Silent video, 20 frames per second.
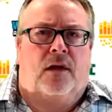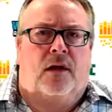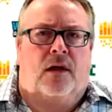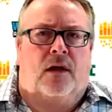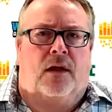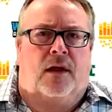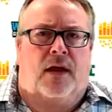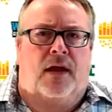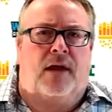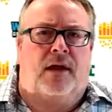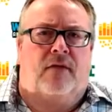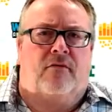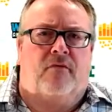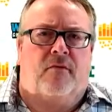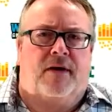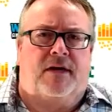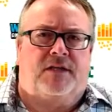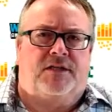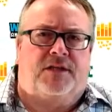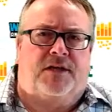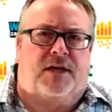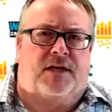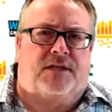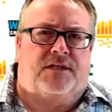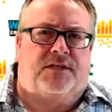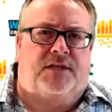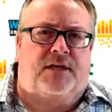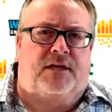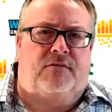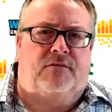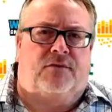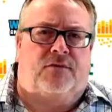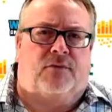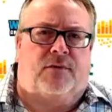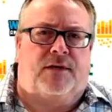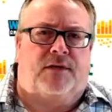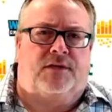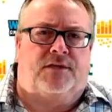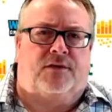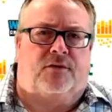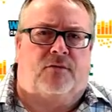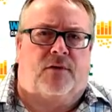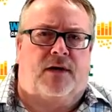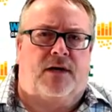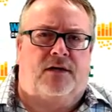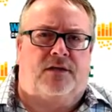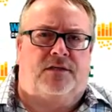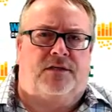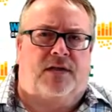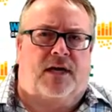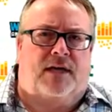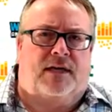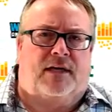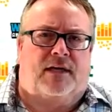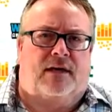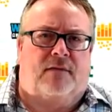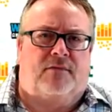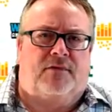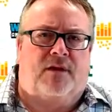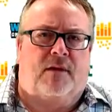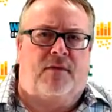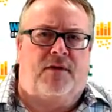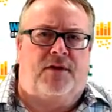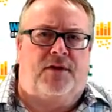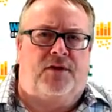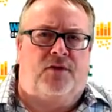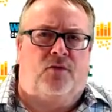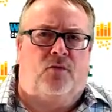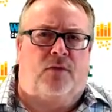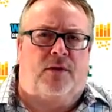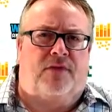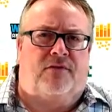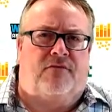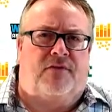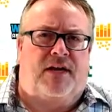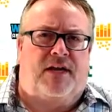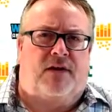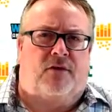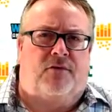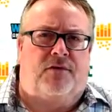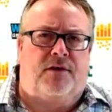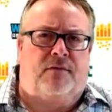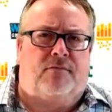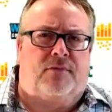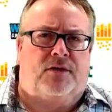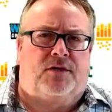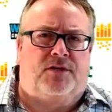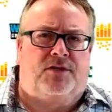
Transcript: Hey everybody, Scott Steen with the winnersandwhiners.com coming to you with video number